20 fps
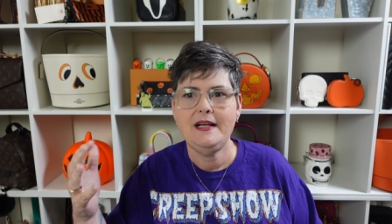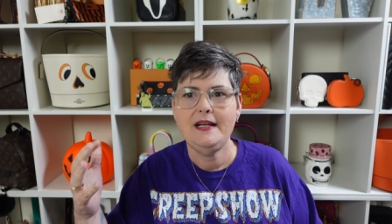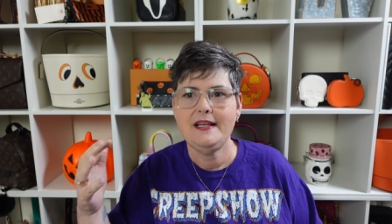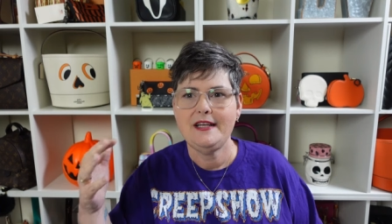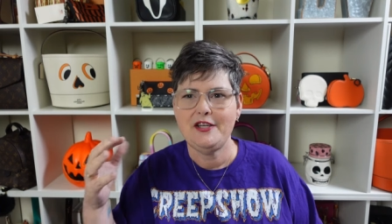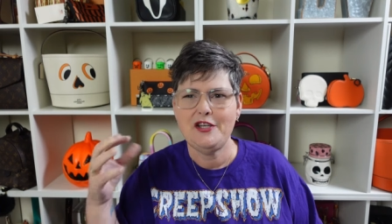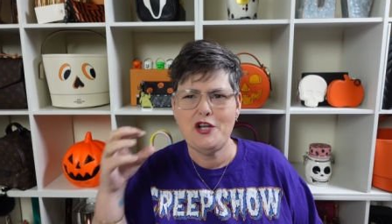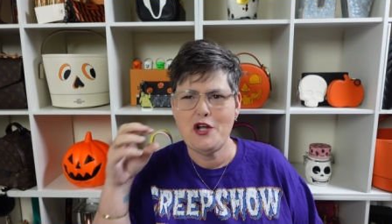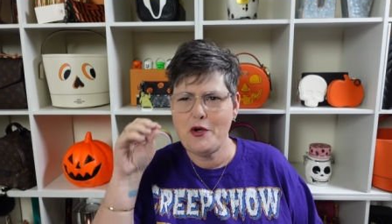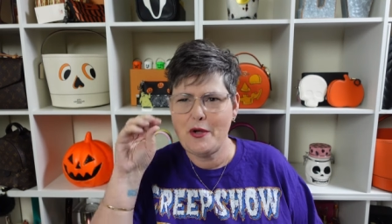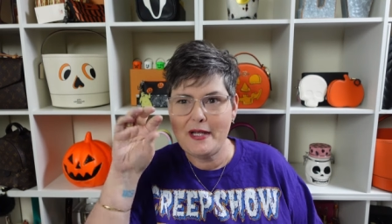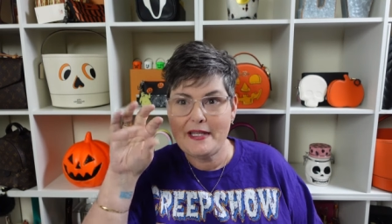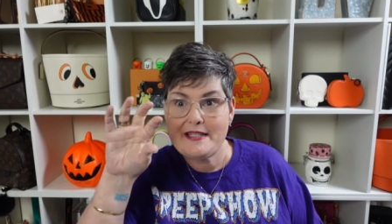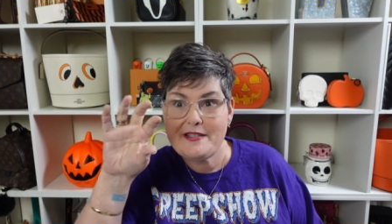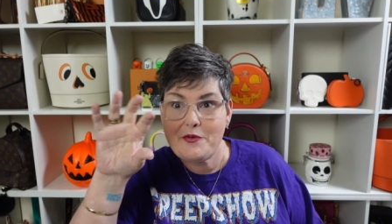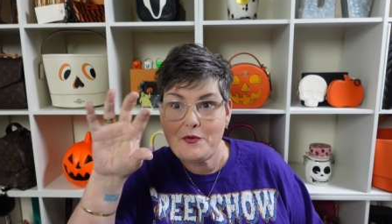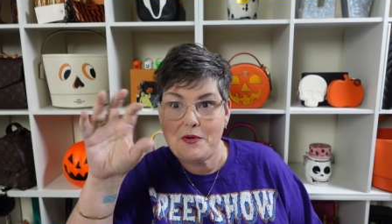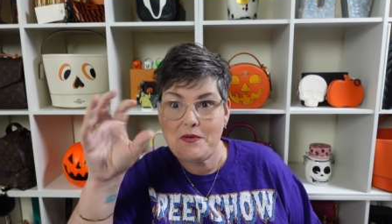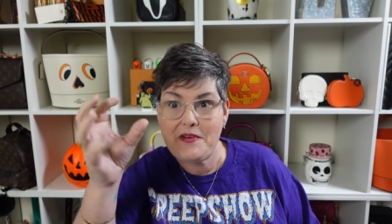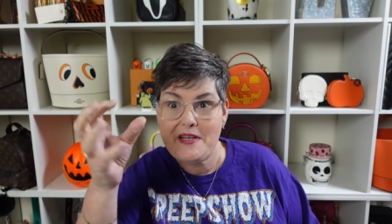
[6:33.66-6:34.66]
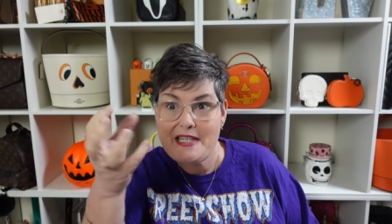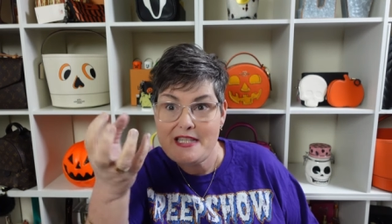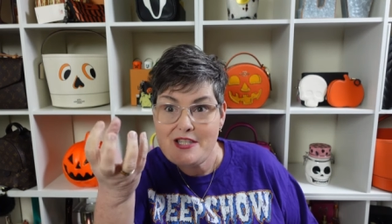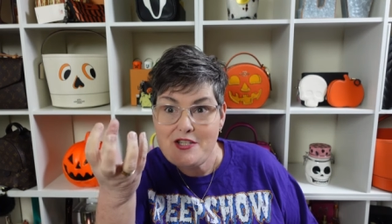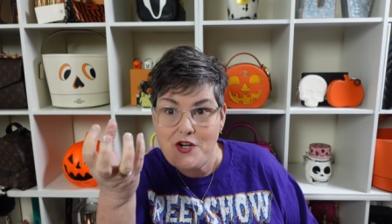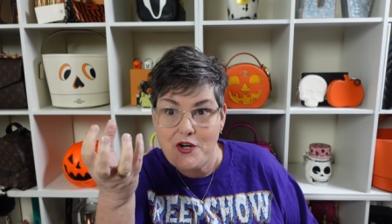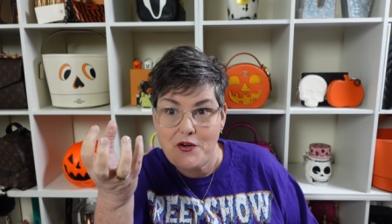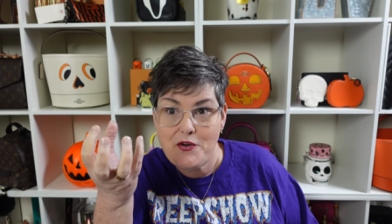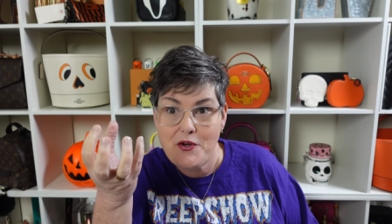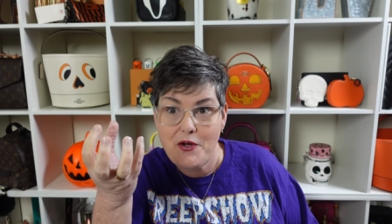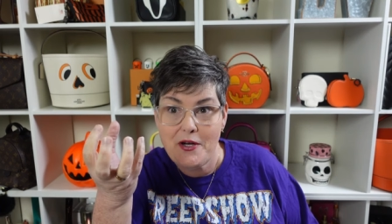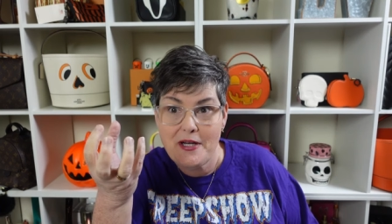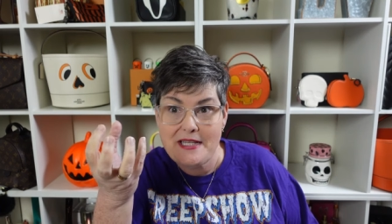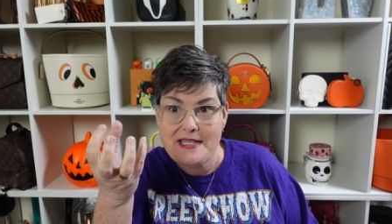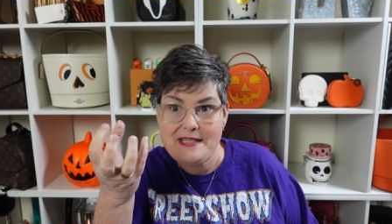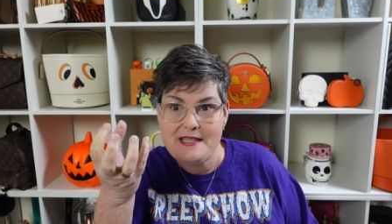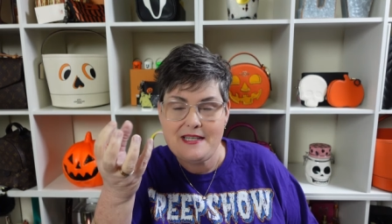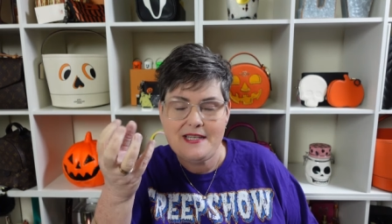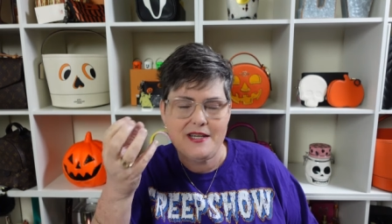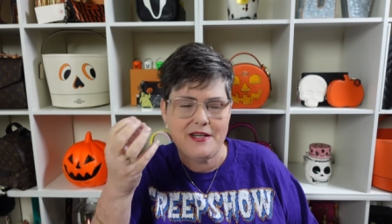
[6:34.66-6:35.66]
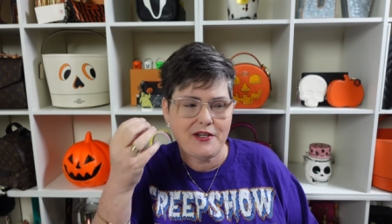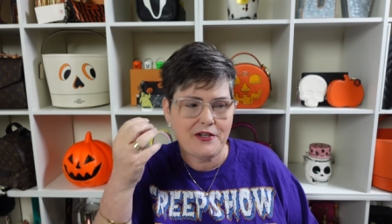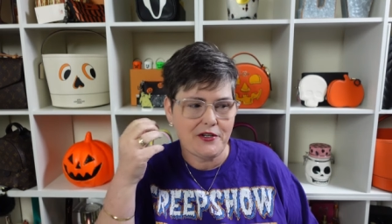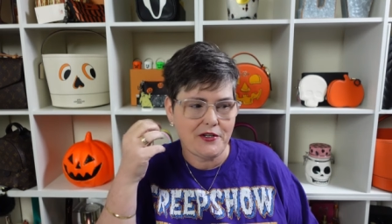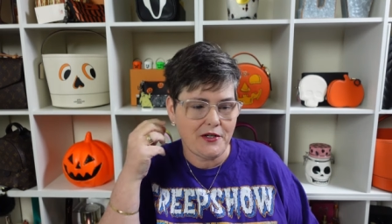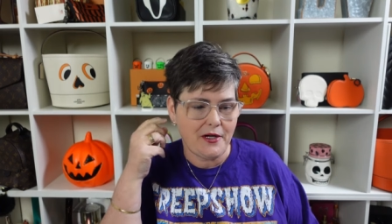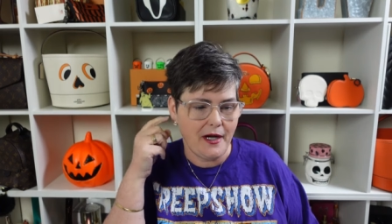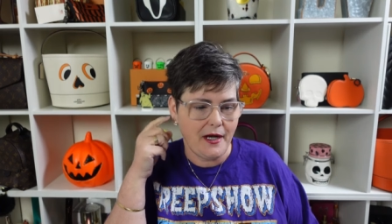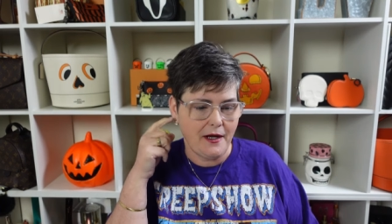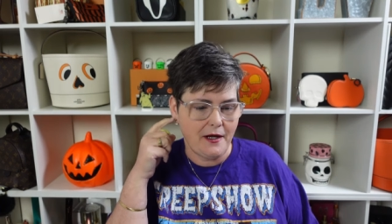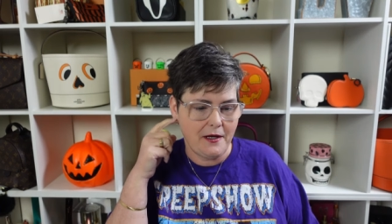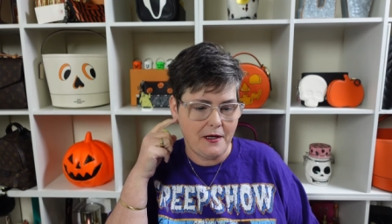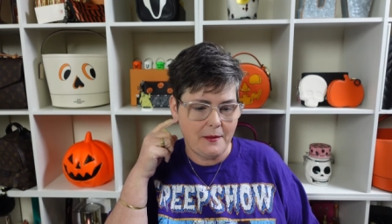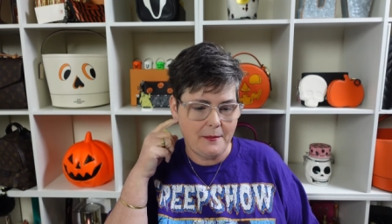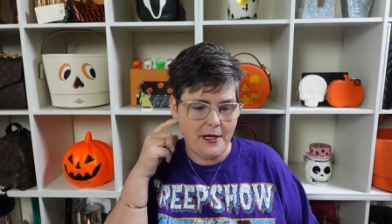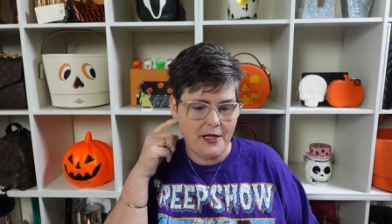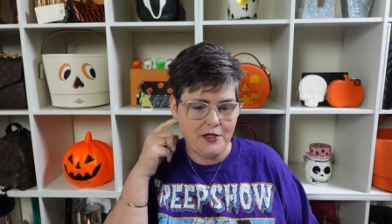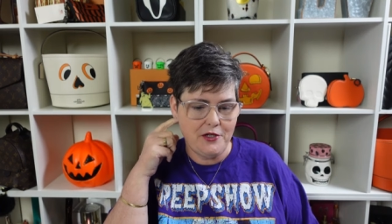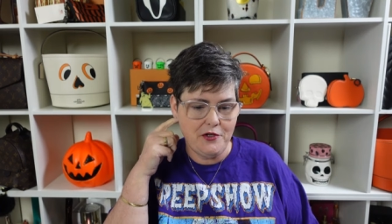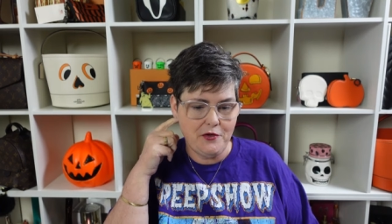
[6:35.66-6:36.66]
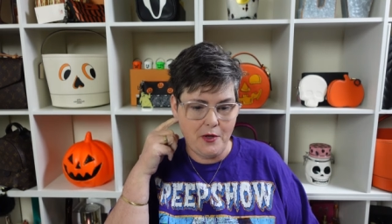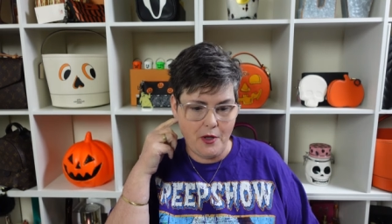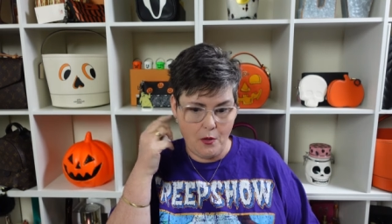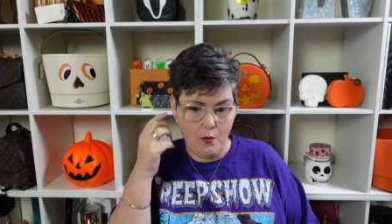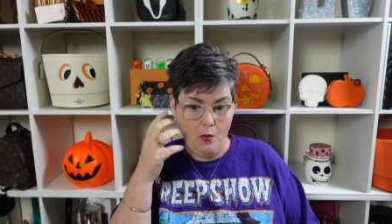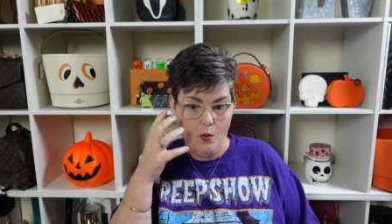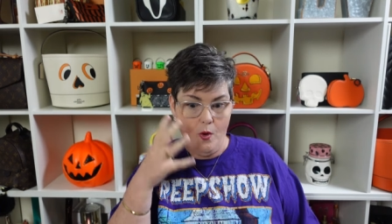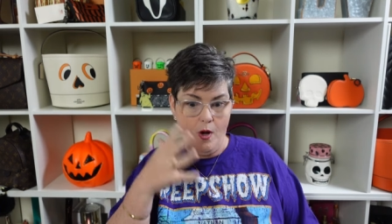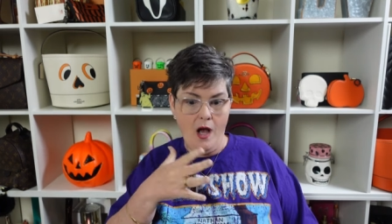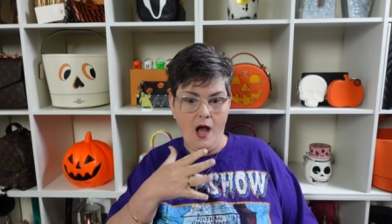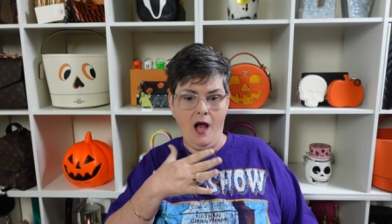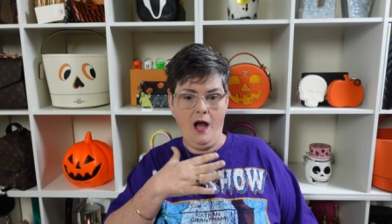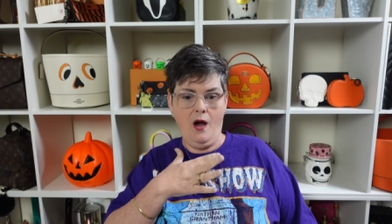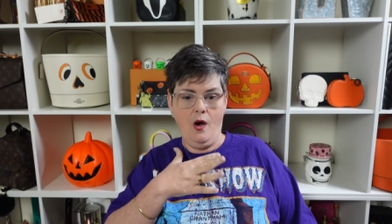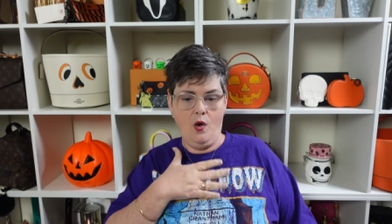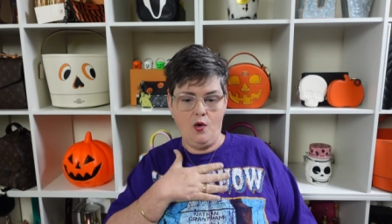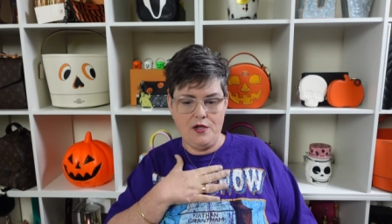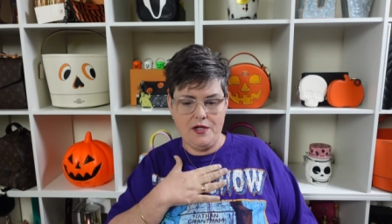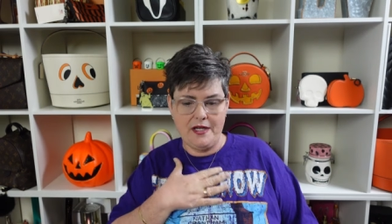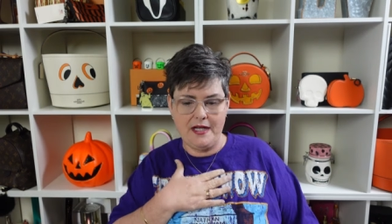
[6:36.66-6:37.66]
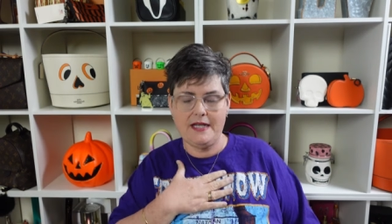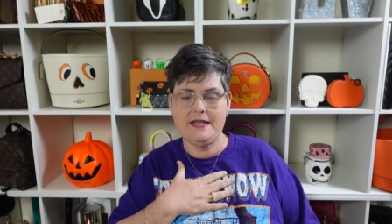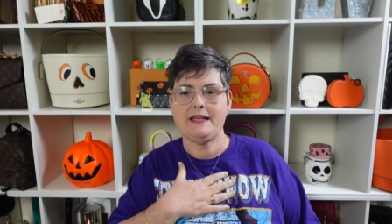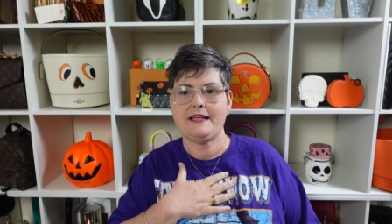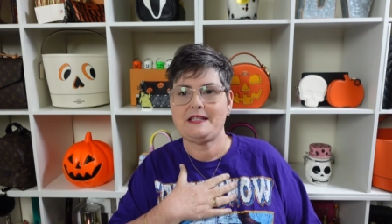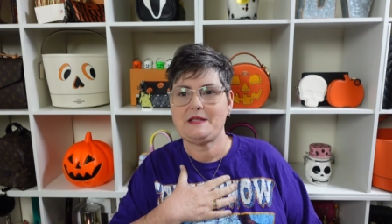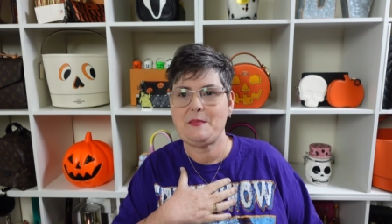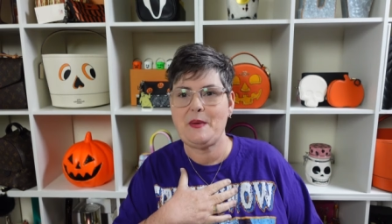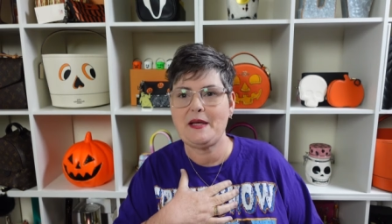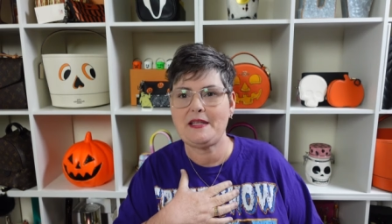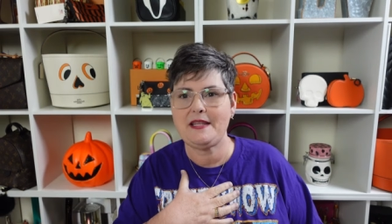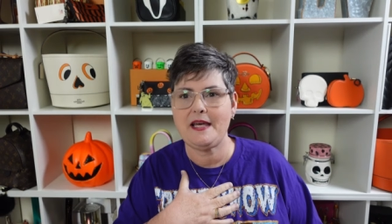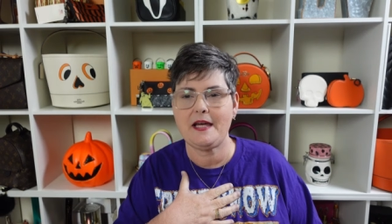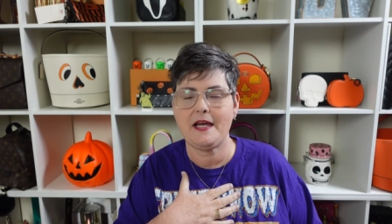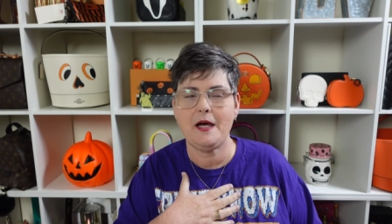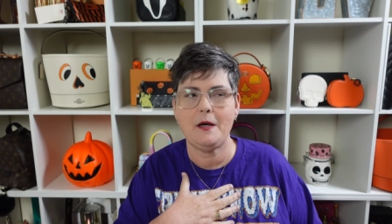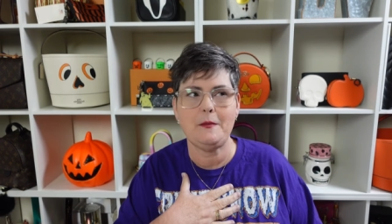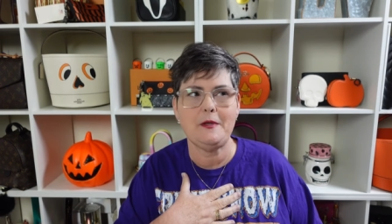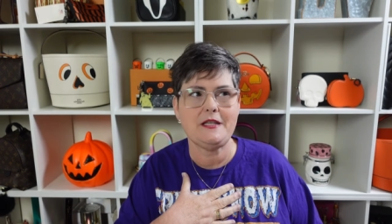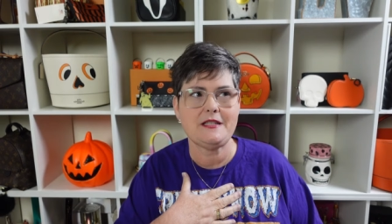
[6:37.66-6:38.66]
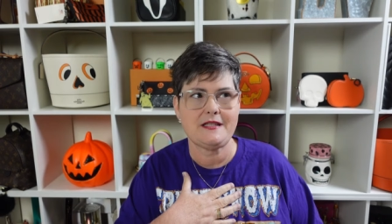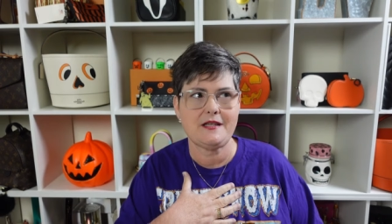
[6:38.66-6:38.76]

You know, it sort of gets turned on its ear, and you go, whoa, you didn't expect that coming.